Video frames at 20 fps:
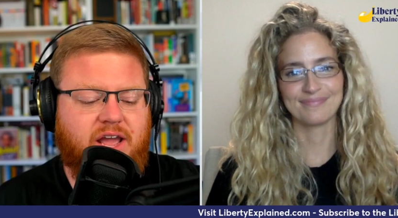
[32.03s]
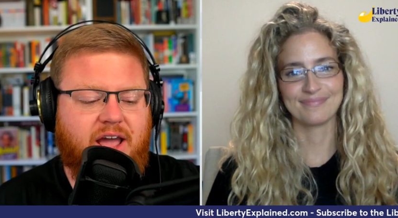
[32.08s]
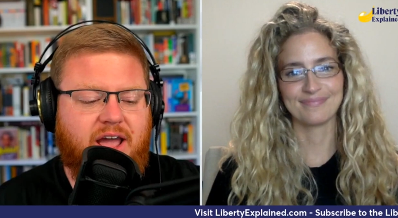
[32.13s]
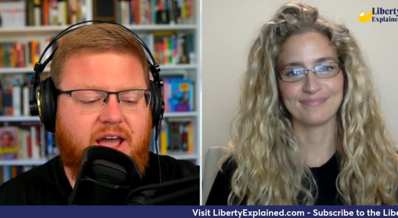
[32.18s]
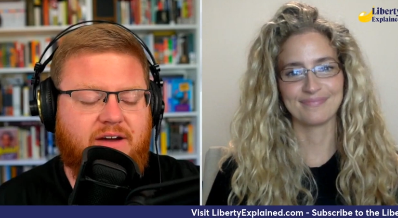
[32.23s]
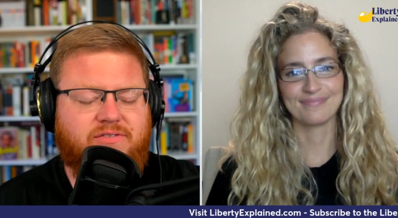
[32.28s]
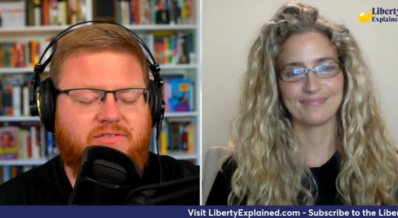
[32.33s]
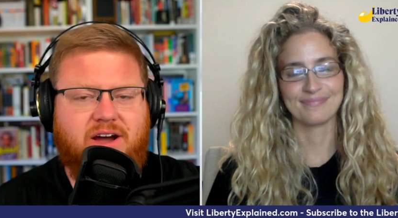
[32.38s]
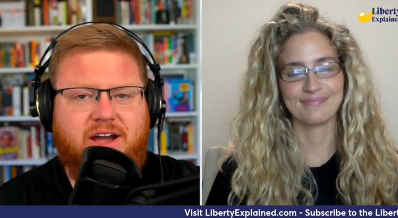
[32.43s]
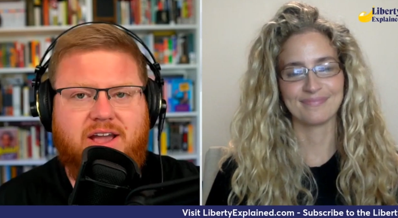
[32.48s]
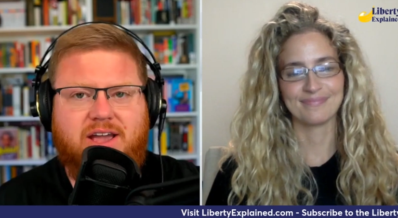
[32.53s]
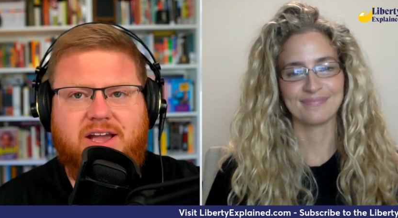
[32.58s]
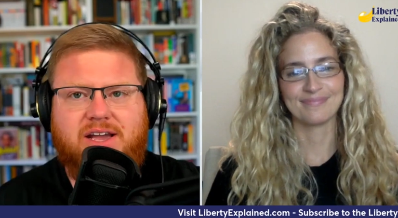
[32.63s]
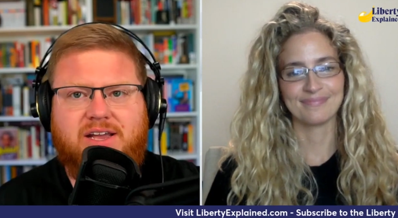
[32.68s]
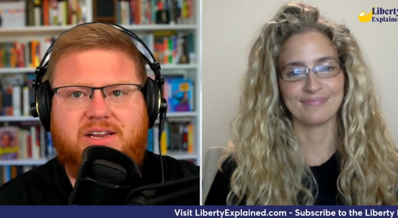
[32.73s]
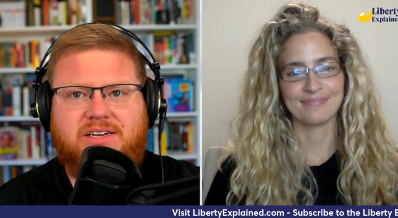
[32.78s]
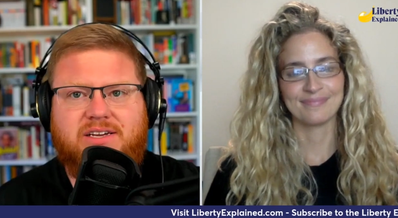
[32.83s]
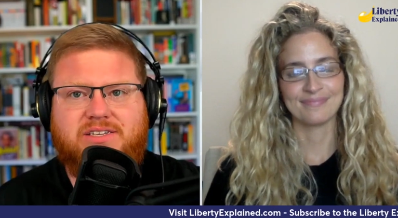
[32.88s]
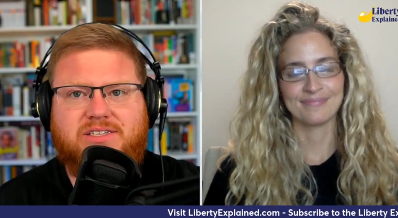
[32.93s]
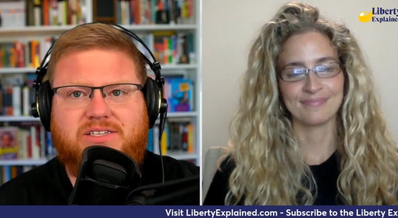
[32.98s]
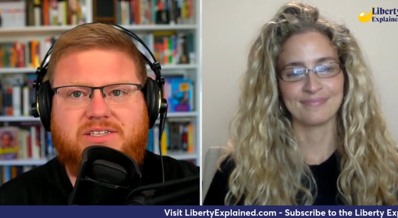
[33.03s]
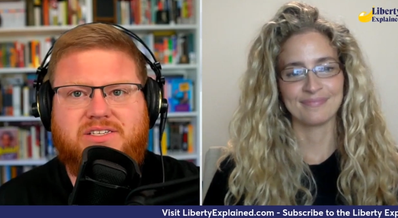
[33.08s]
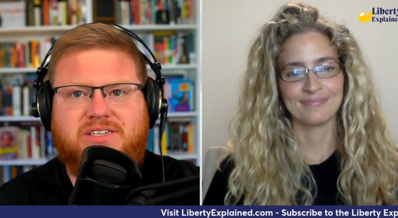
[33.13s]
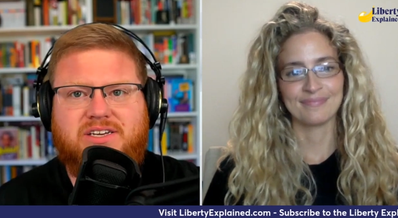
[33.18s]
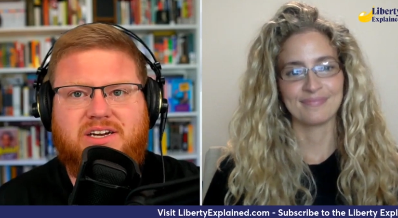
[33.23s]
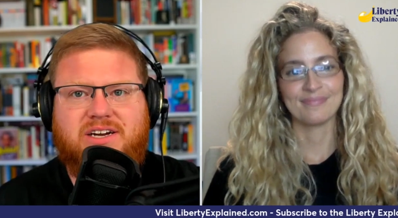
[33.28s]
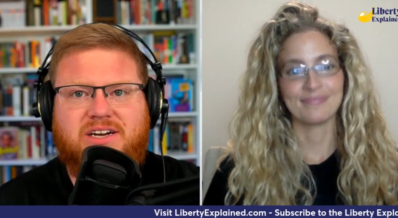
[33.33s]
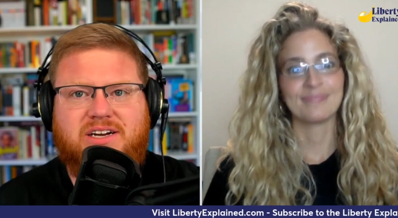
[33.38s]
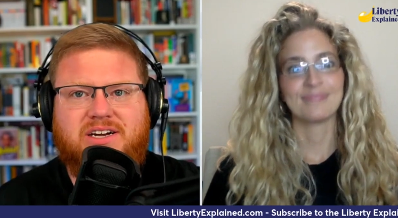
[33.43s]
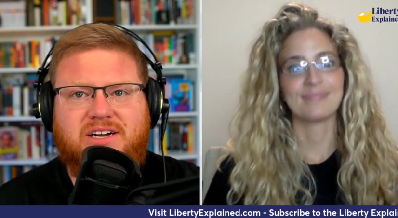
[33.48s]
Speaker 1: half hiatus.
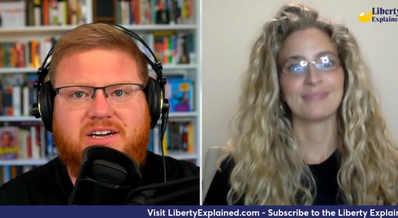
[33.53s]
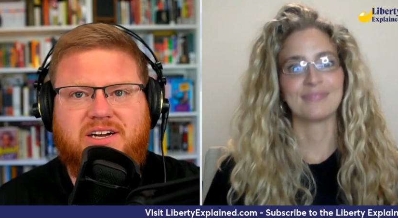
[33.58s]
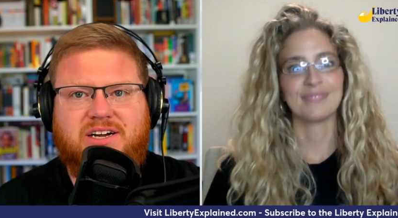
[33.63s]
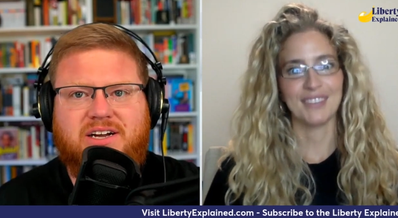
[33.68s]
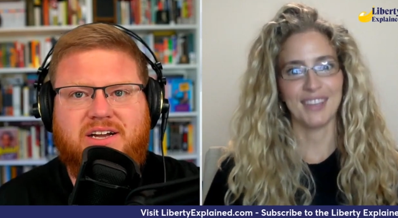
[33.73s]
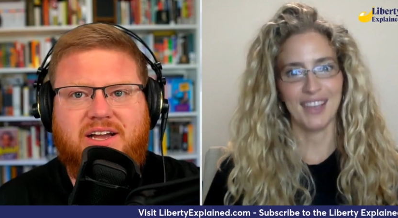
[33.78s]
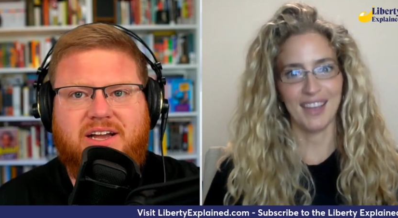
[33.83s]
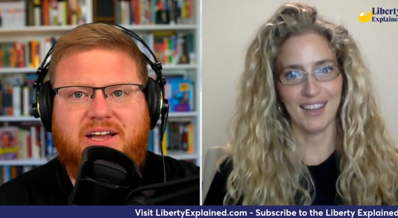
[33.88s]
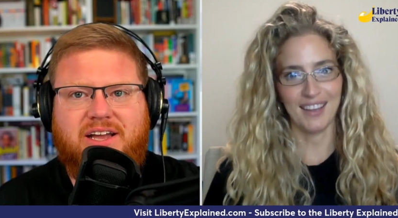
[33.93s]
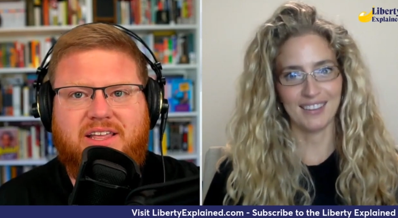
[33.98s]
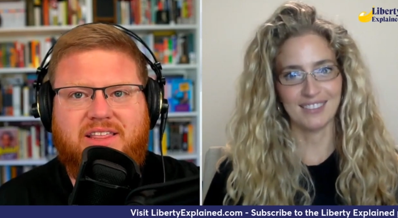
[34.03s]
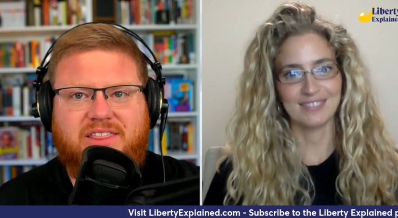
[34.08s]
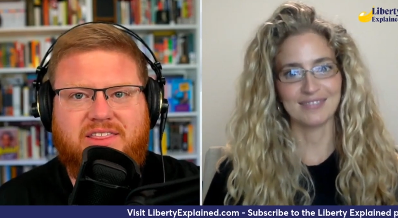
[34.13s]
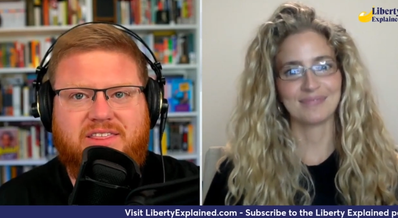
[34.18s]
Uh, yeah.